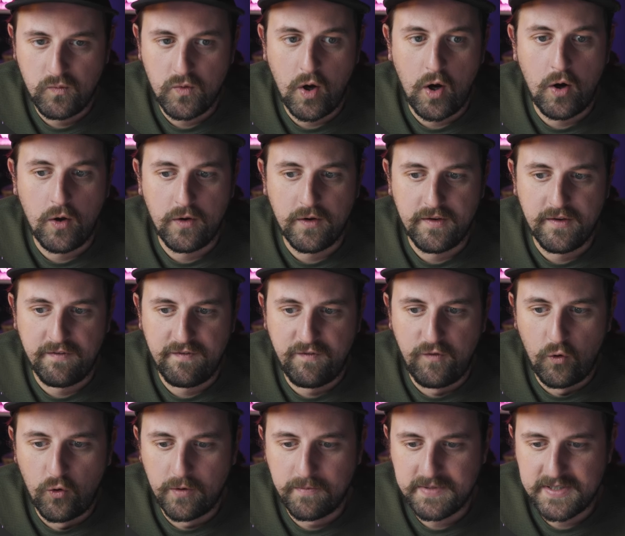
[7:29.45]
all of the
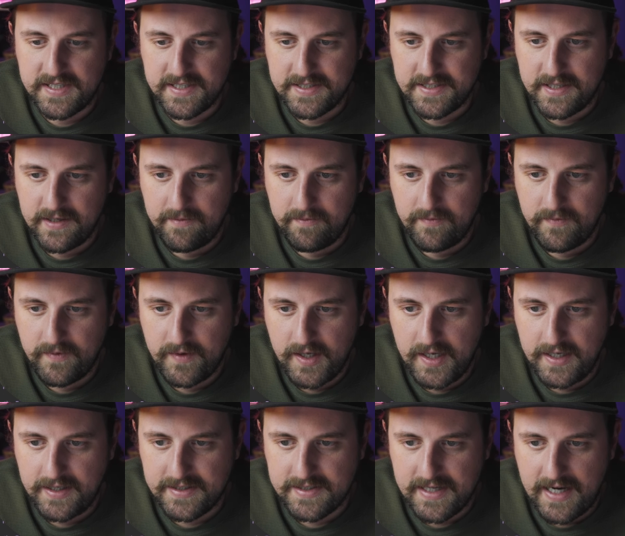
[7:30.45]
form system
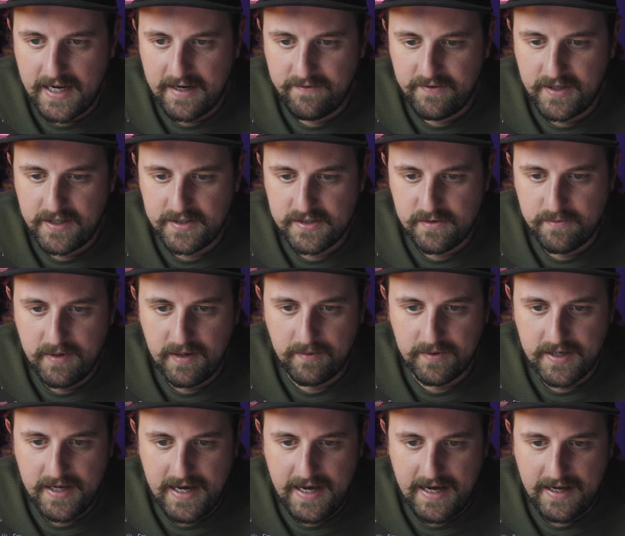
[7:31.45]
inside of it to be
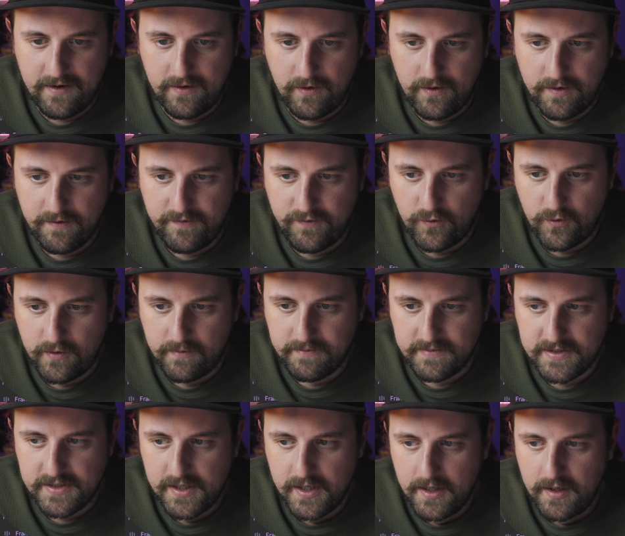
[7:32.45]
able to add all the
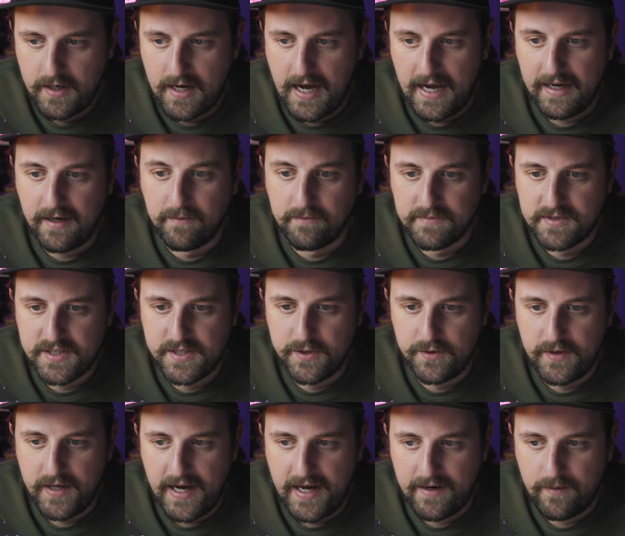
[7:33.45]
forms items
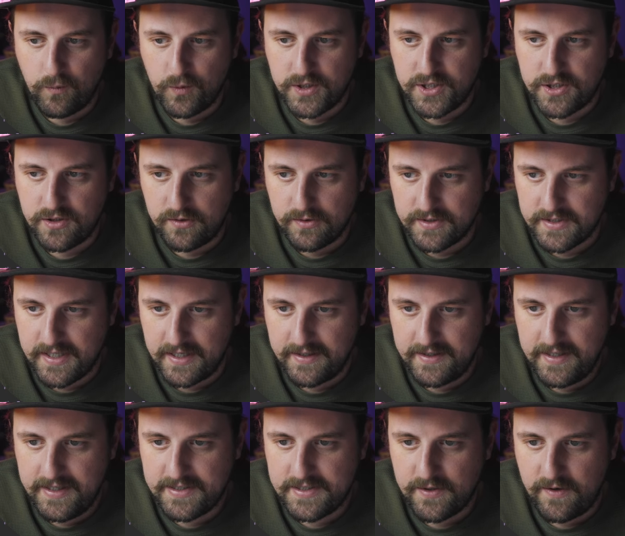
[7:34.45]
to that, which looks like this.